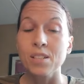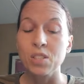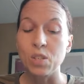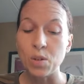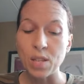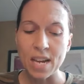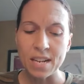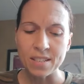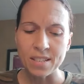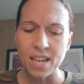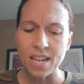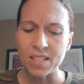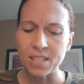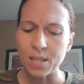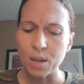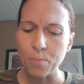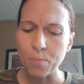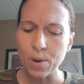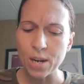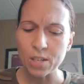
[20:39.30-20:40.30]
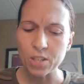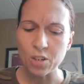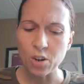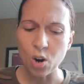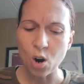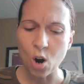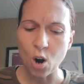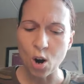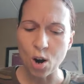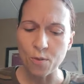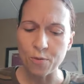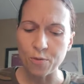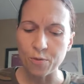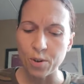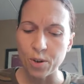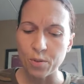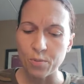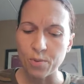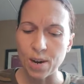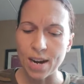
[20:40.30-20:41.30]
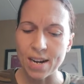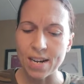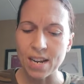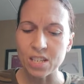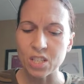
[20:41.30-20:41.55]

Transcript: So that takes the pressure off, right?